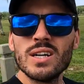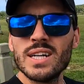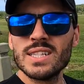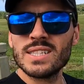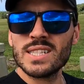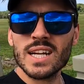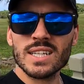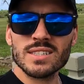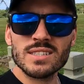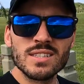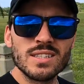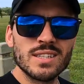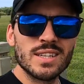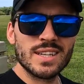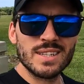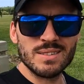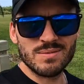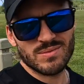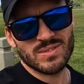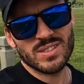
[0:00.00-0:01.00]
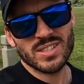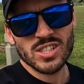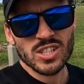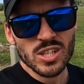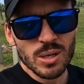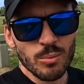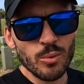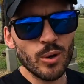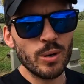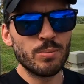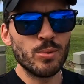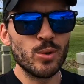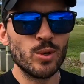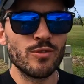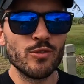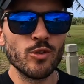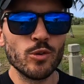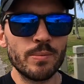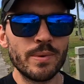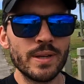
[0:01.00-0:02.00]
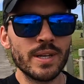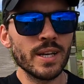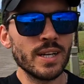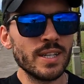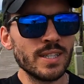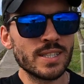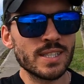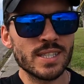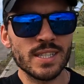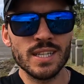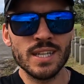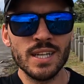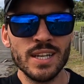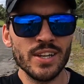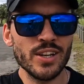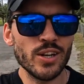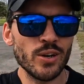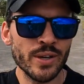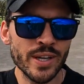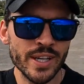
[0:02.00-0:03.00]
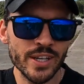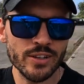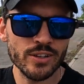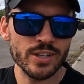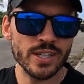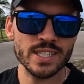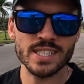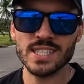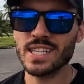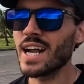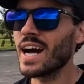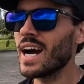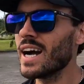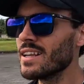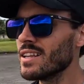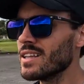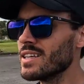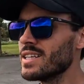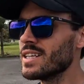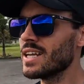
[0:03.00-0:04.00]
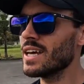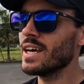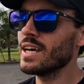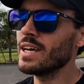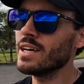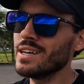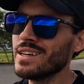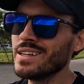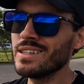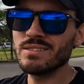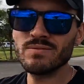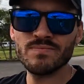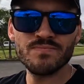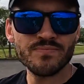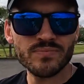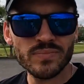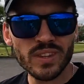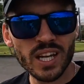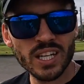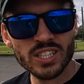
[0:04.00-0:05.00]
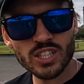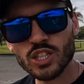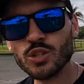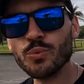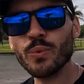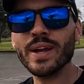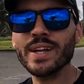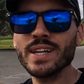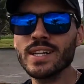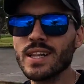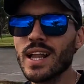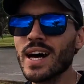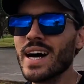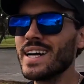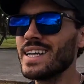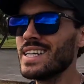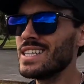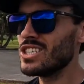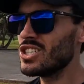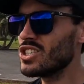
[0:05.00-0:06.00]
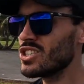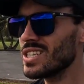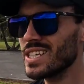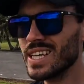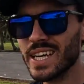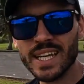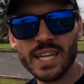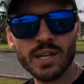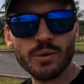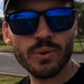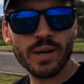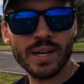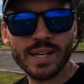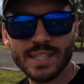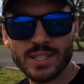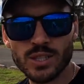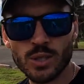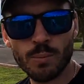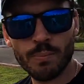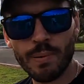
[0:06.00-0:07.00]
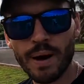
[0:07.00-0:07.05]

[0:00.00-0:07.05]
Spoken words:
it's actually somewhat beautiful because, you know, here it is an island and it does rain a lot, and it's getting ready to